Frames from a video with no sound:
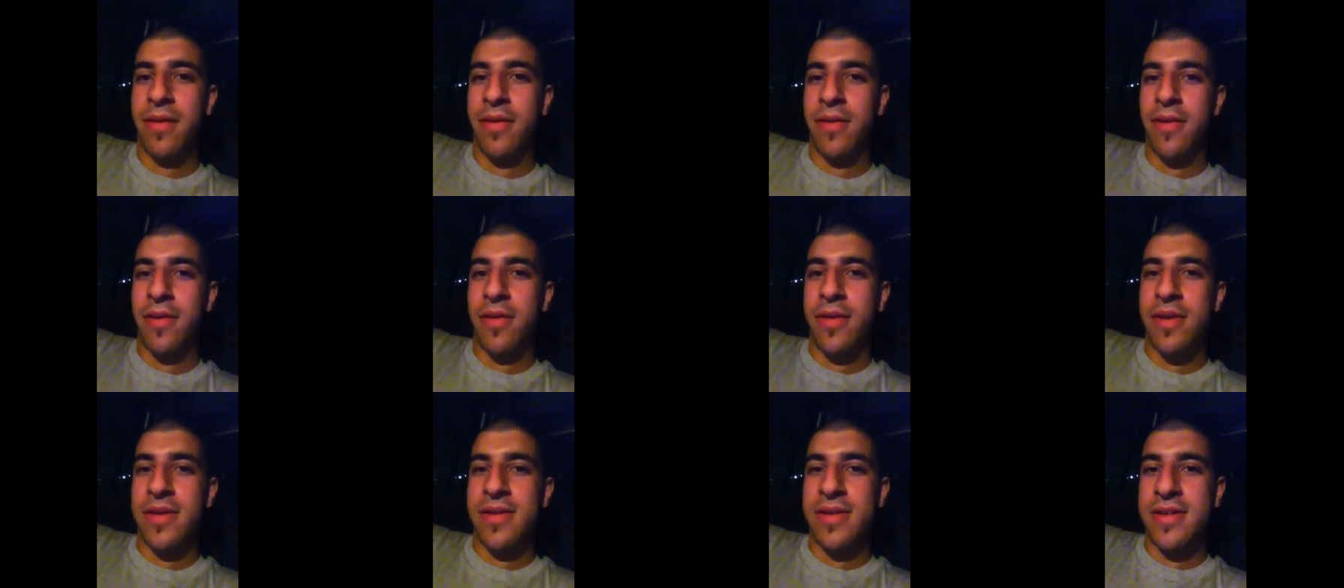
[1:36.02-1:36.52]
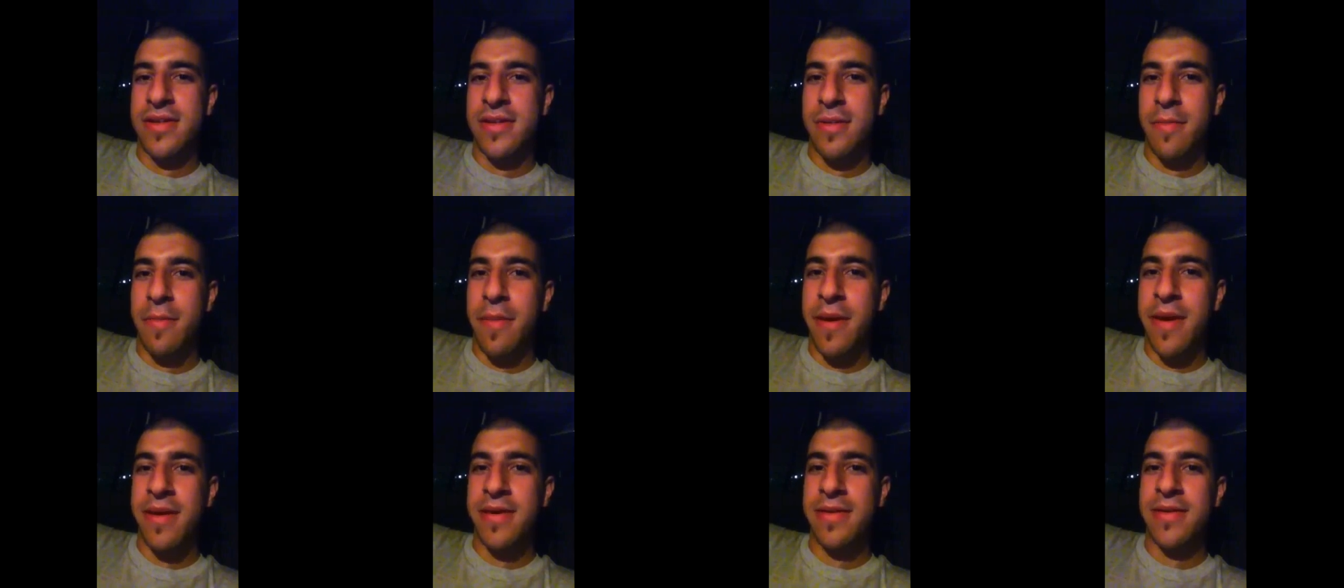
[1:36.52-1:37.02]
You know, this is a
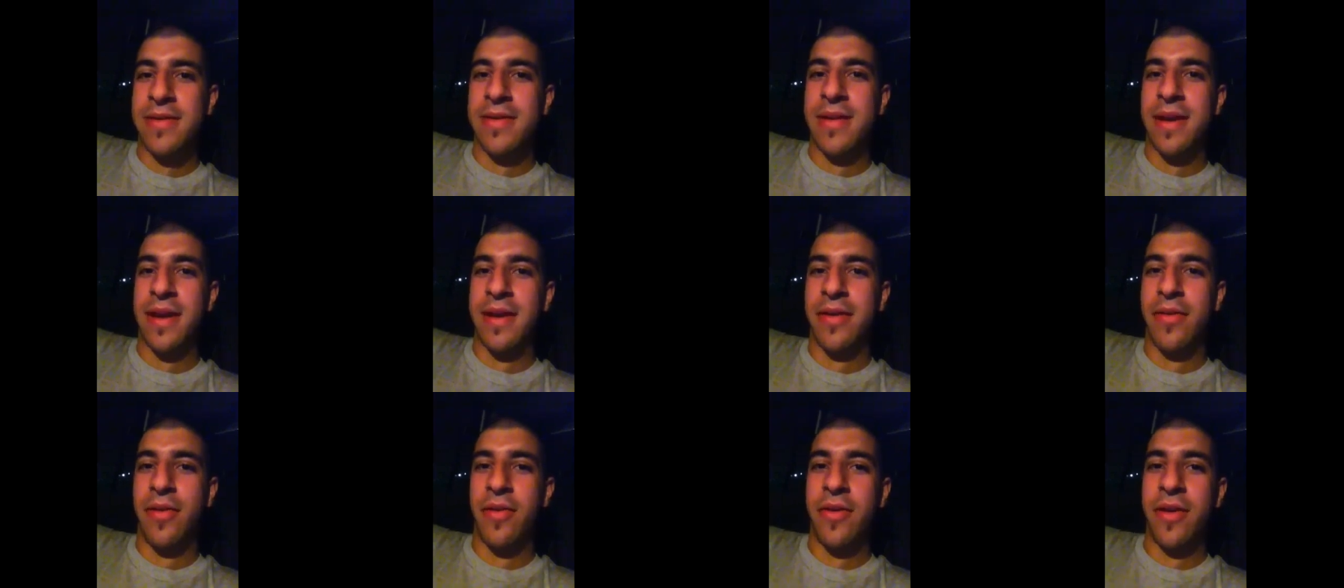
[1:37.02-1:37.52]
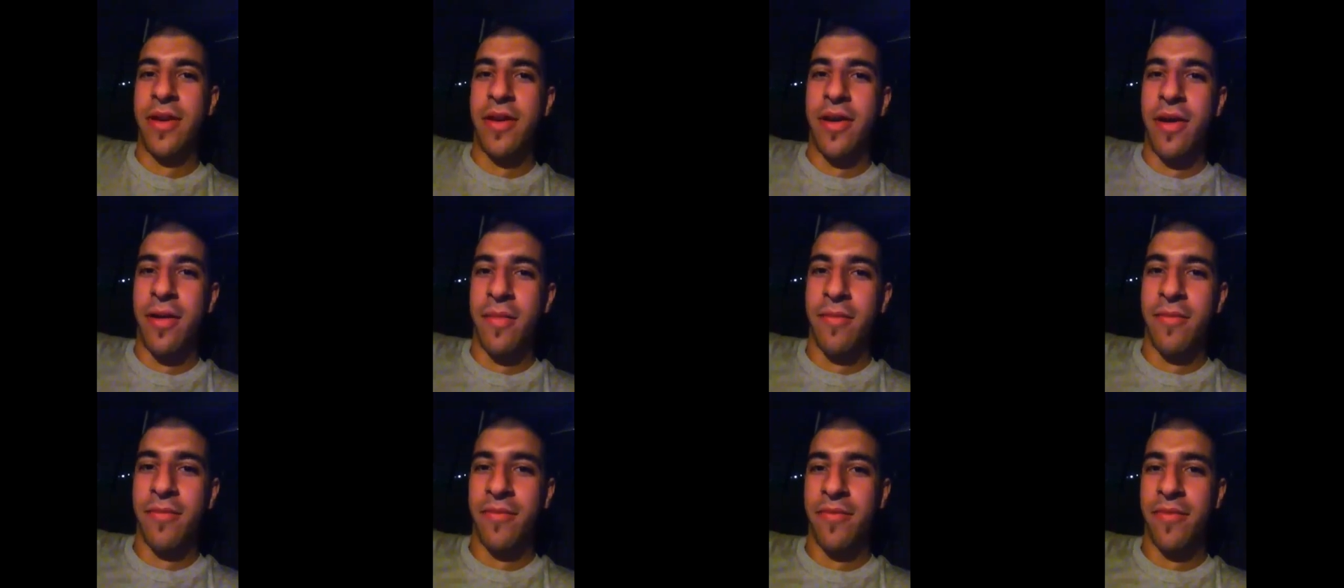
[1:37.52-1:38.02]
peace that can only
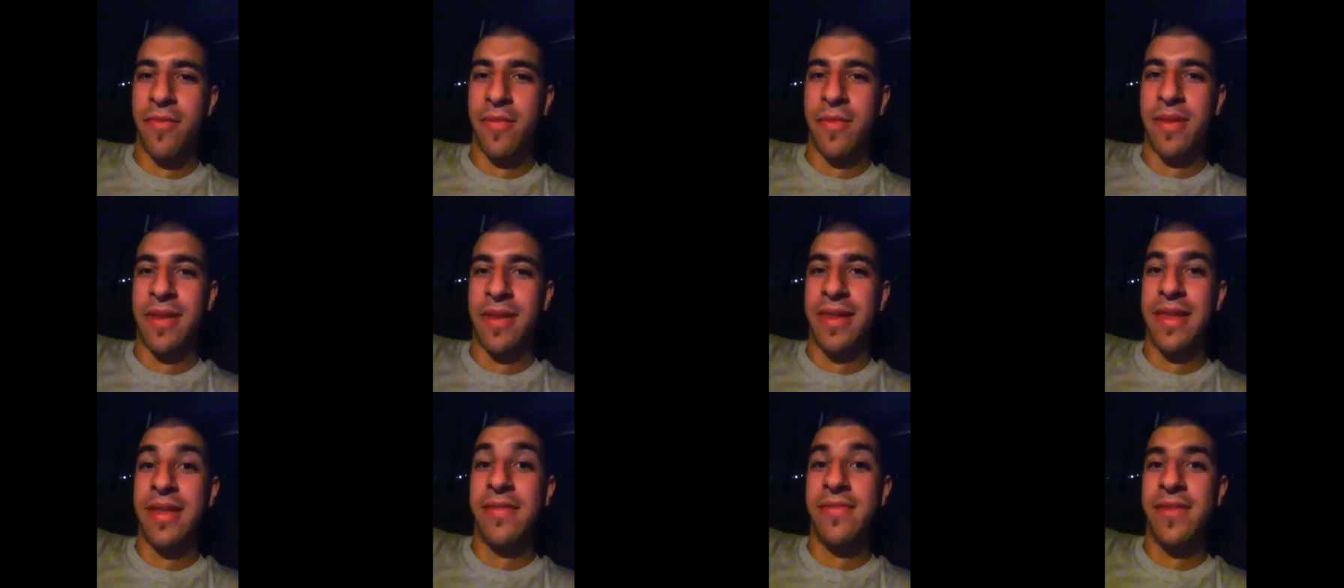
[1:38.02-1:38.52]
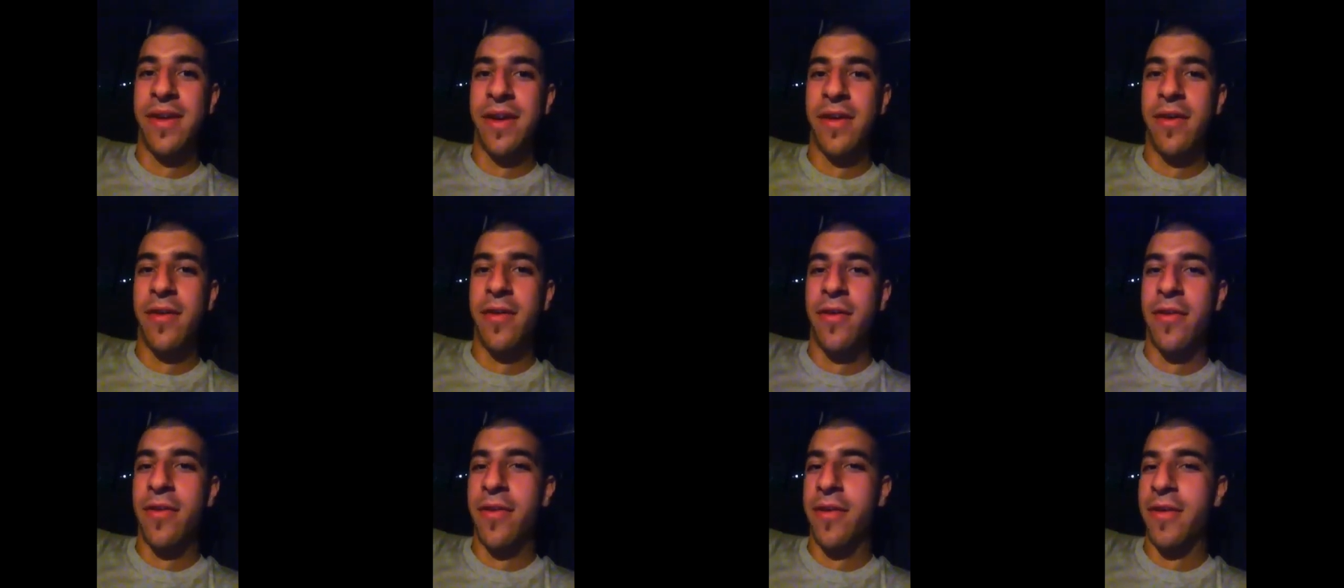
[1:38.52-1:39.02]
come from the living
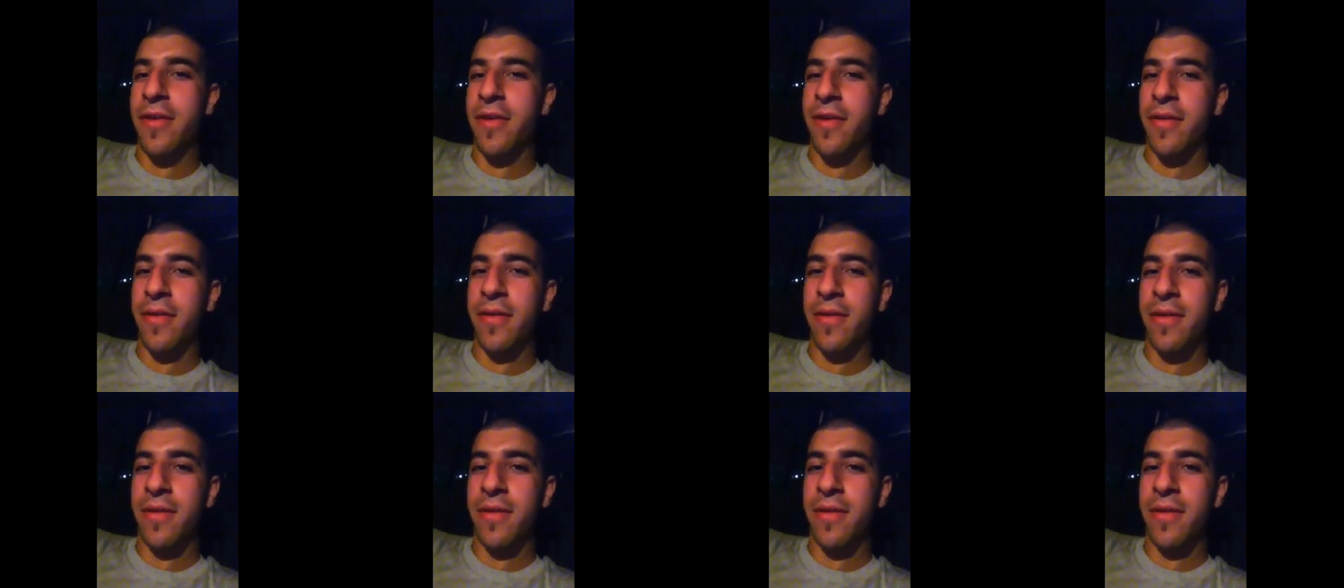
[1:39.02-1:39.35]
God.